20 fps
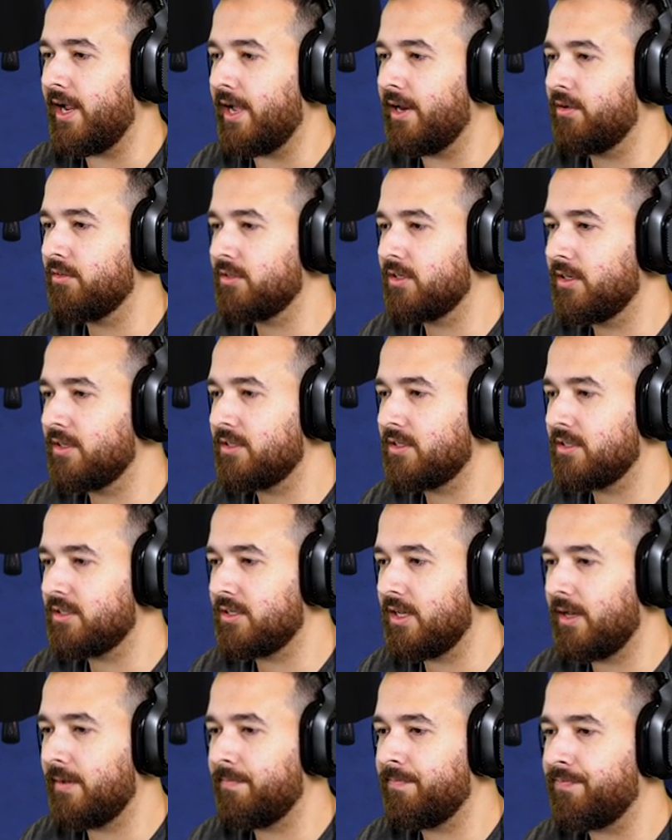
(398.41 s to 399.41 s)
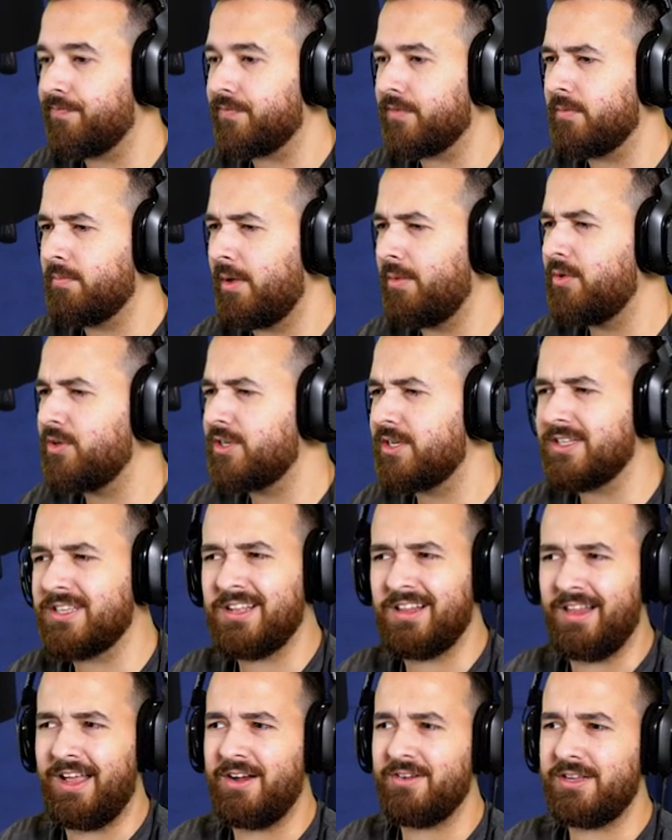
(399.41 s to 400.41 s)
And also, let's just, um, maybe we should just
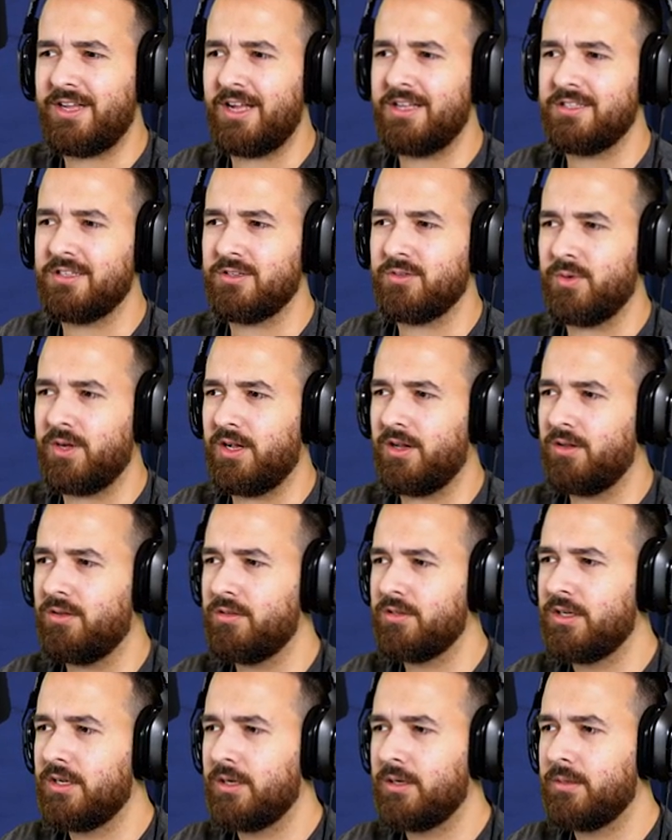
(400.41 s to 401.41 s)
cloud gaze as well